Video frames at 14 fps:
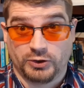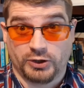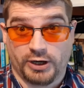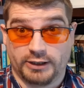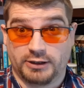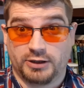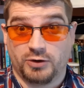
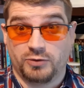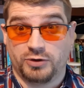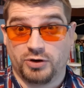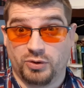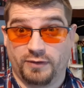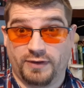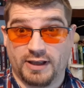I don't
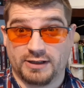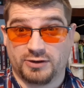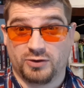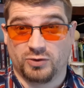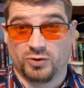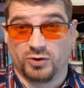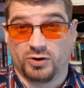know if that's
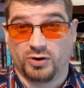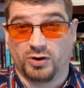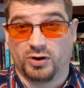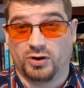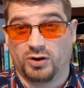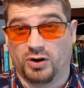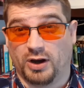good or not.
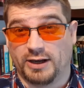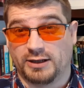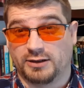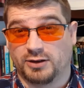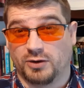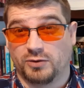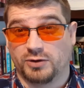I
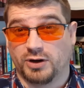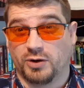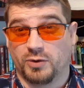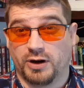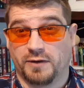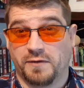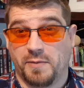don't know
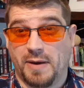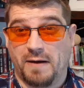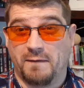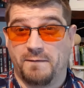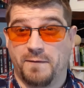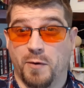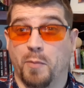enough
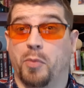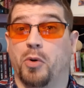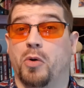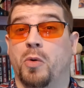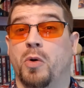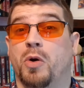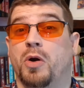about
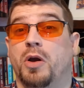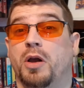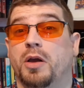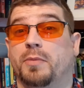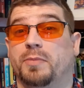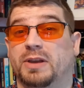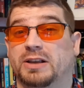football
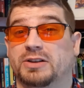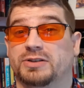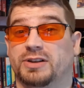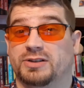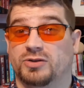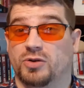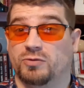because
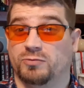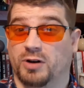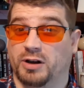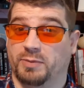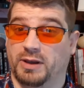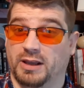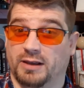it's not
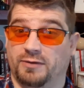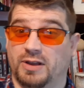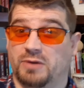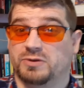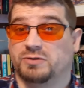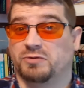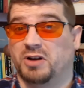rugby. If
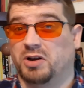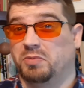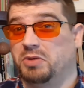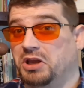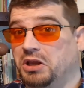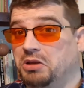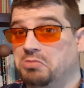that was
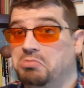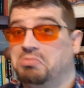rugby,